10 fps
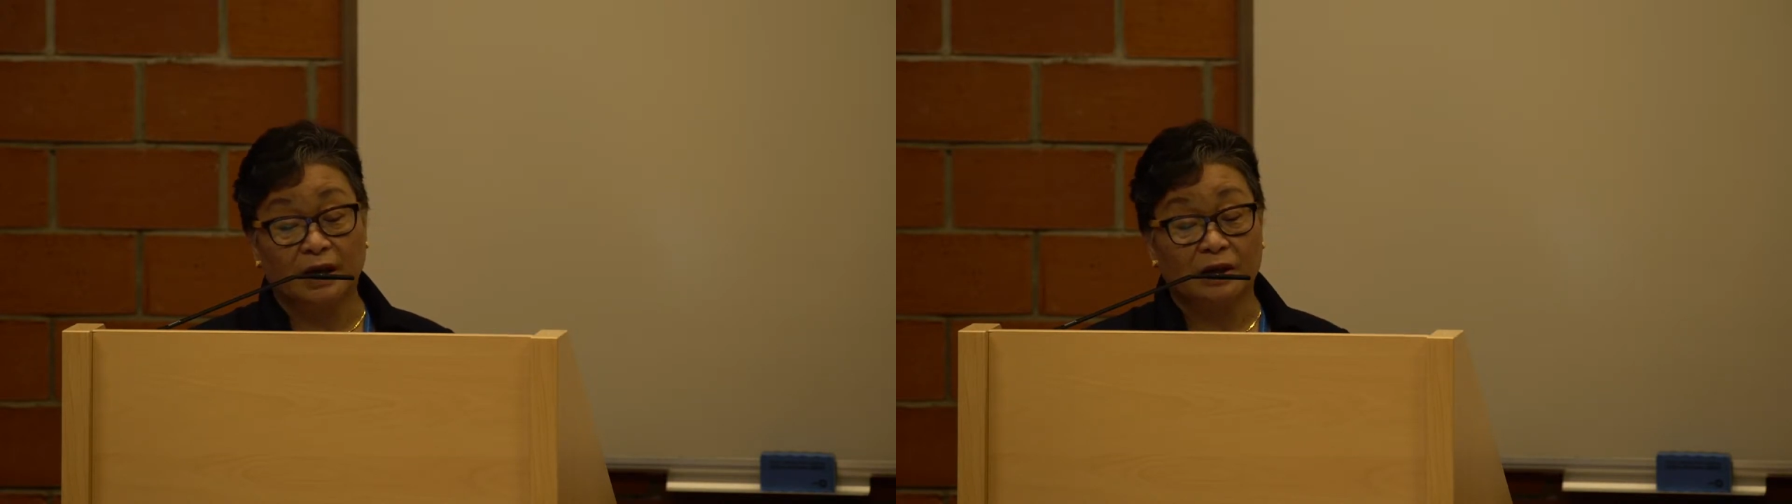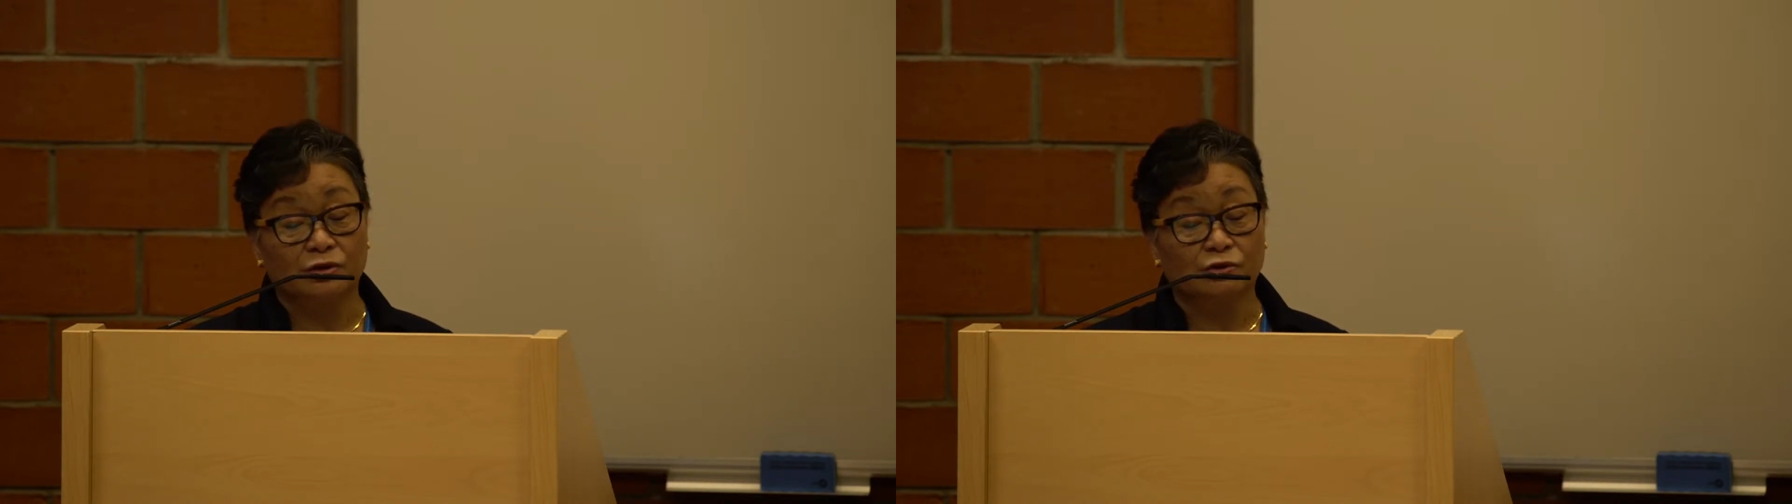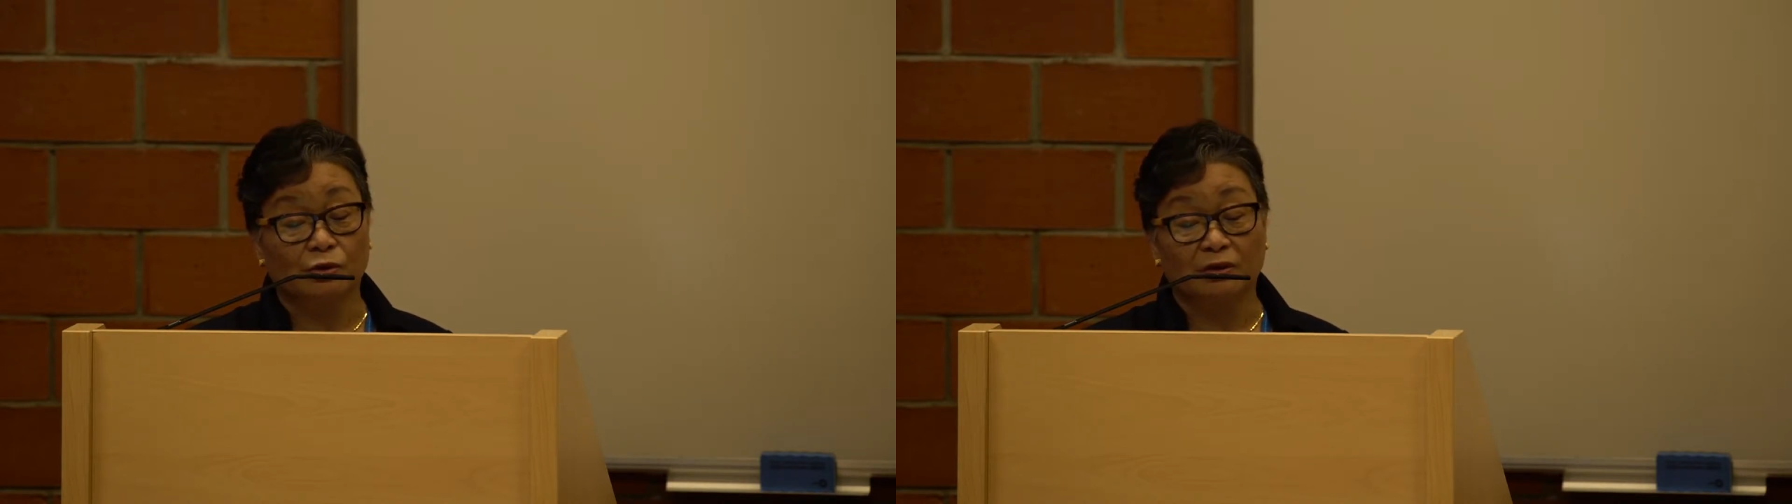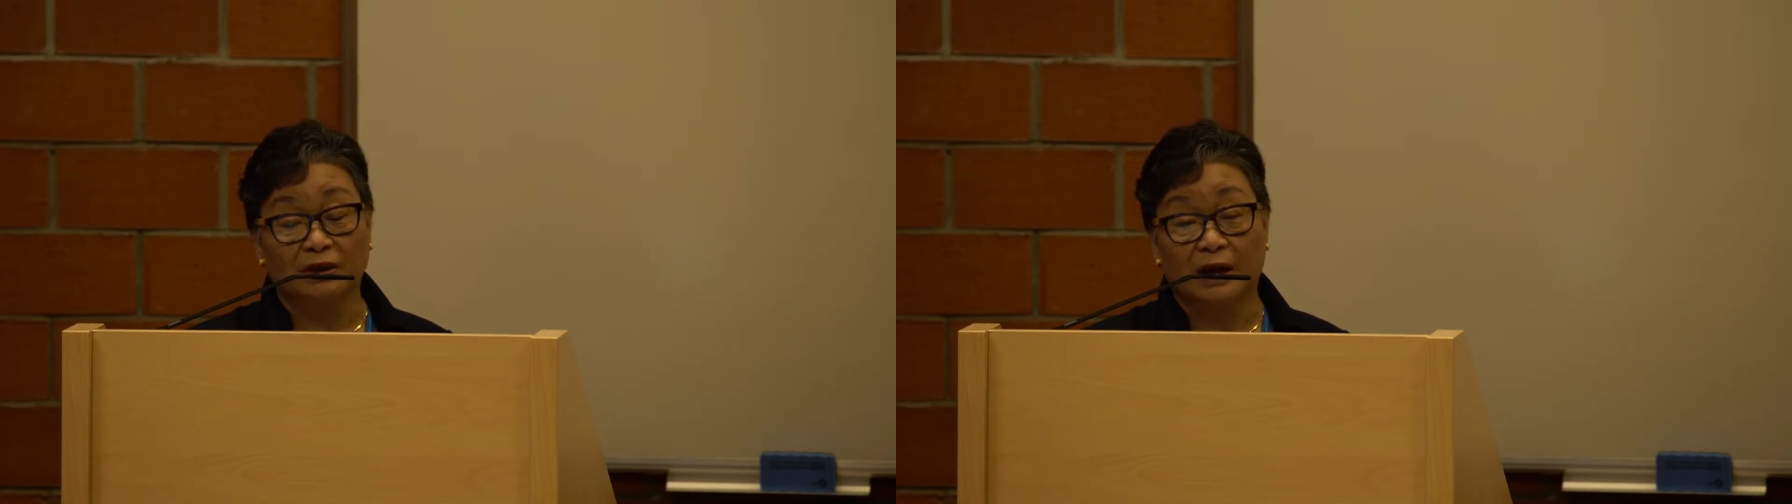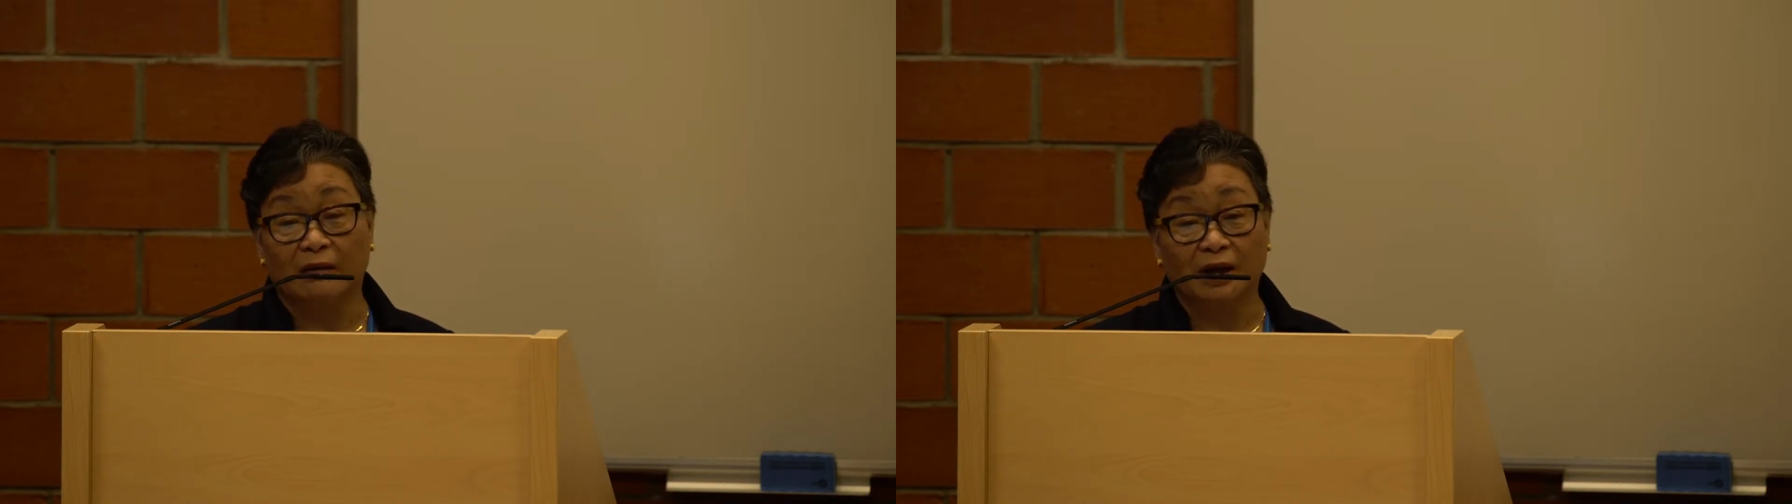
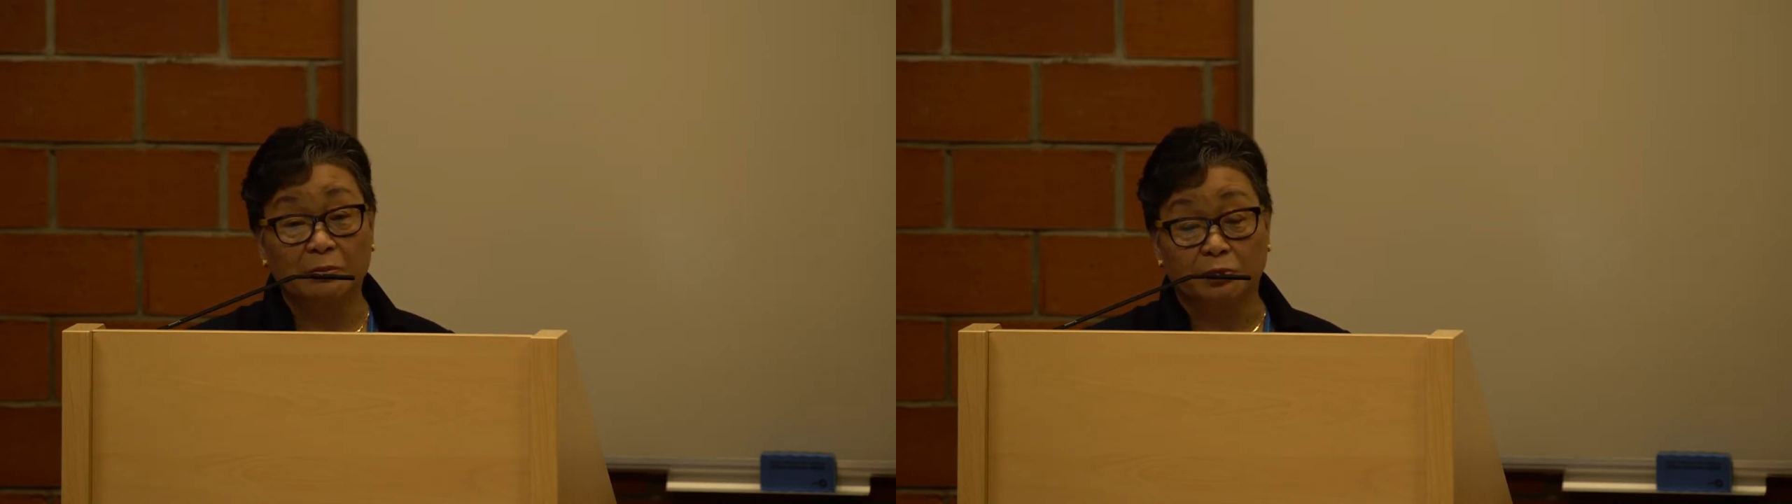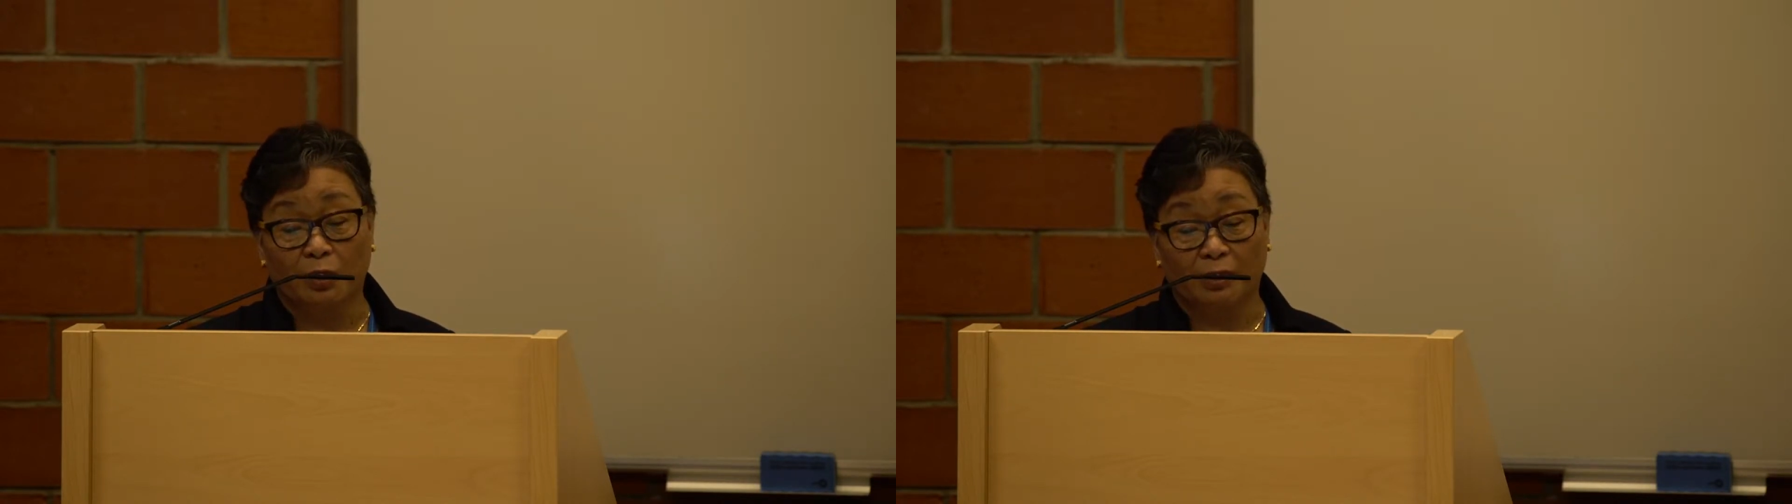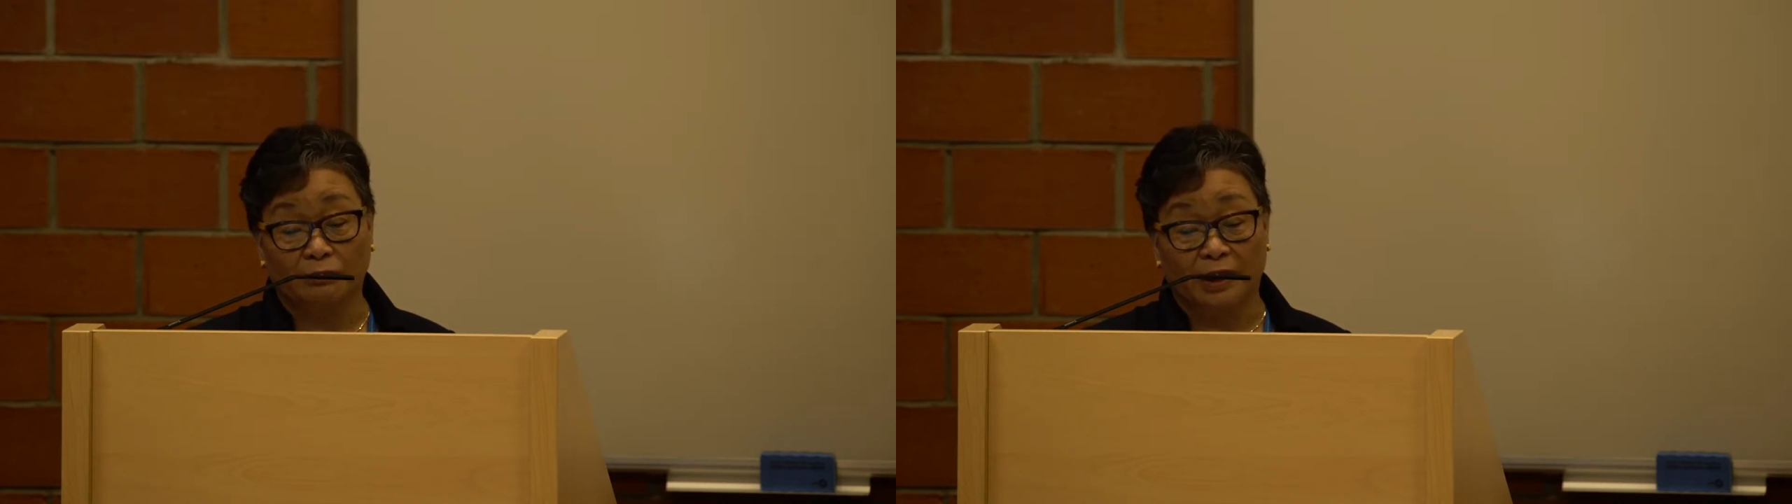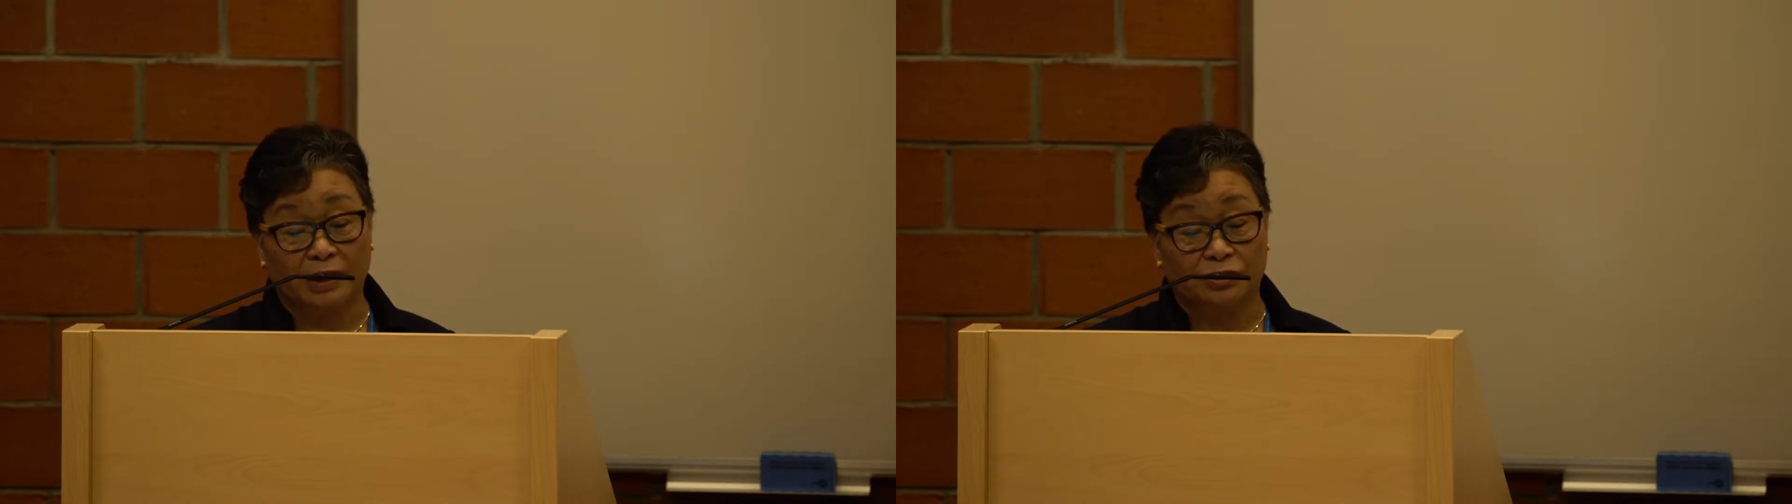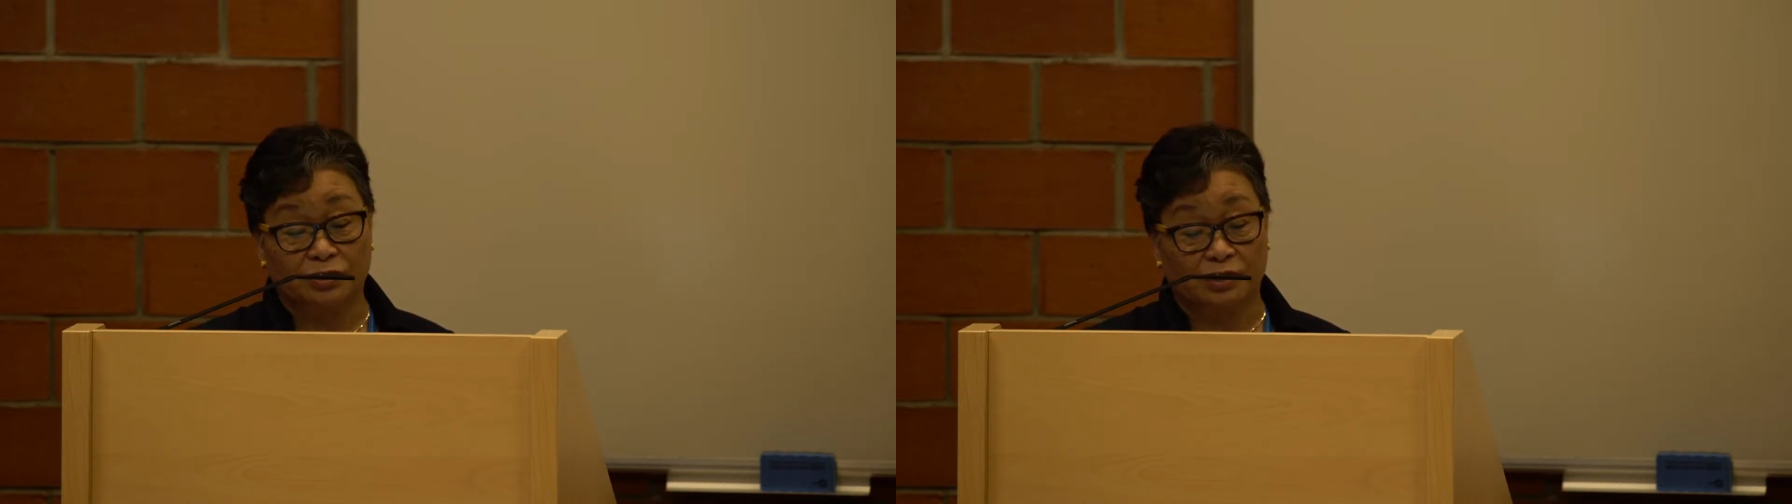extraordinarily broad range